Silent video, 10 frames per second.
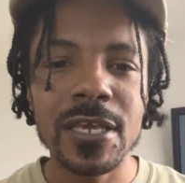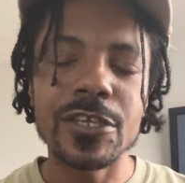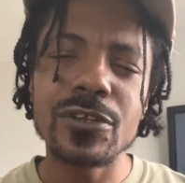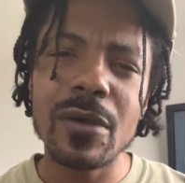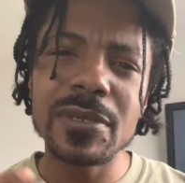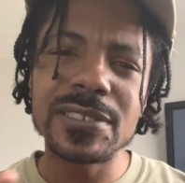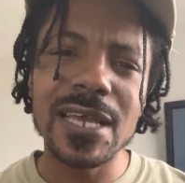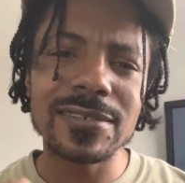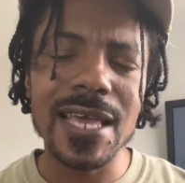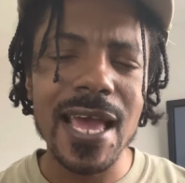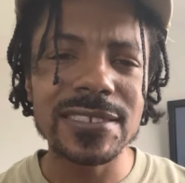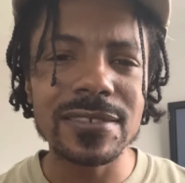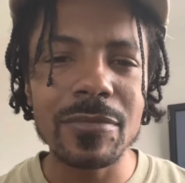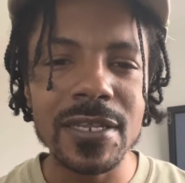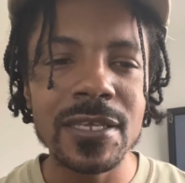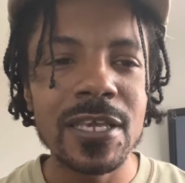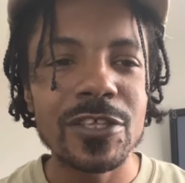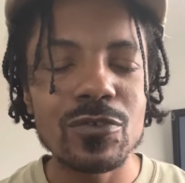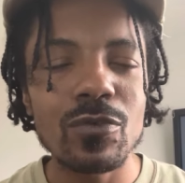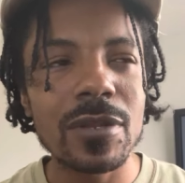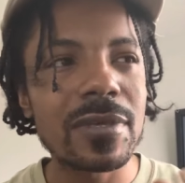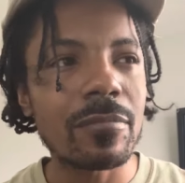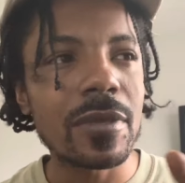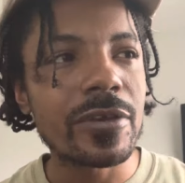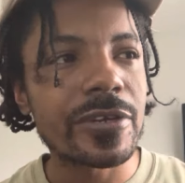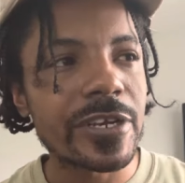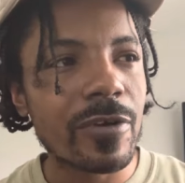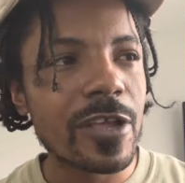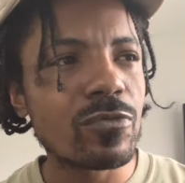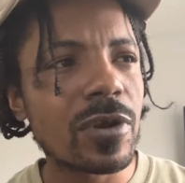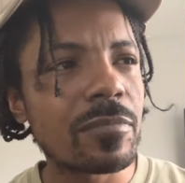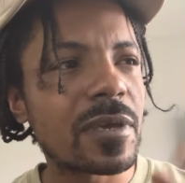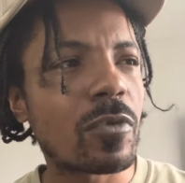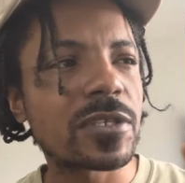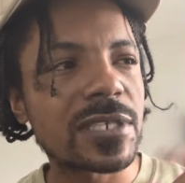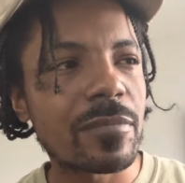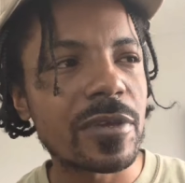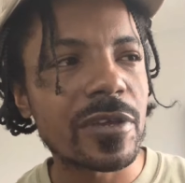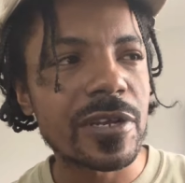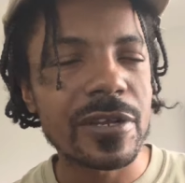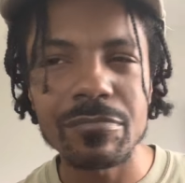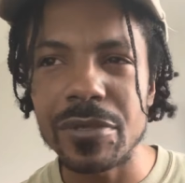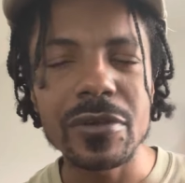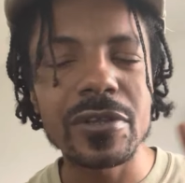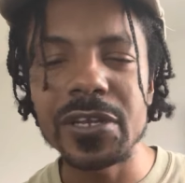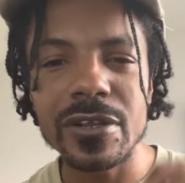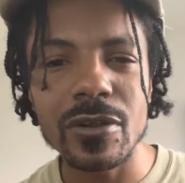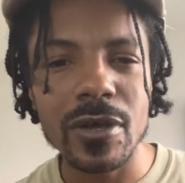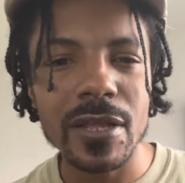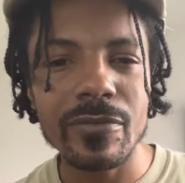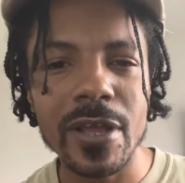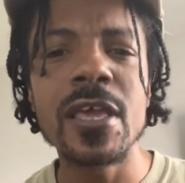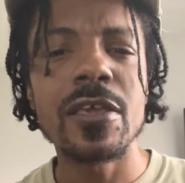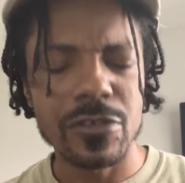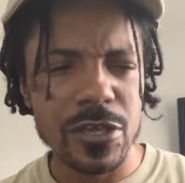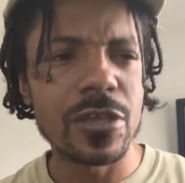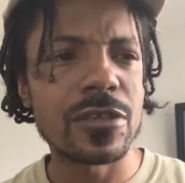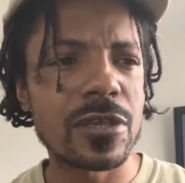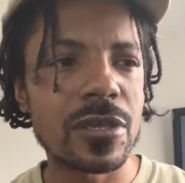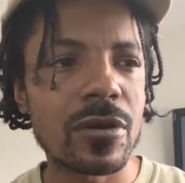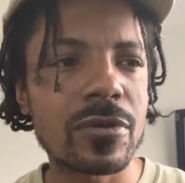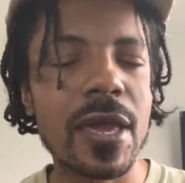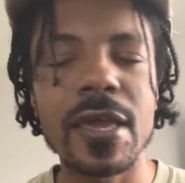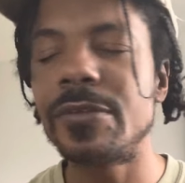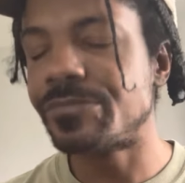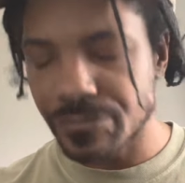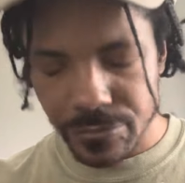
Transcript: You know how many times I ask somebody, you wanna be a millionaire, right? You wanna be a multimillionaire and billionaire and all that, right? Yeah, yeah, yeah, okay.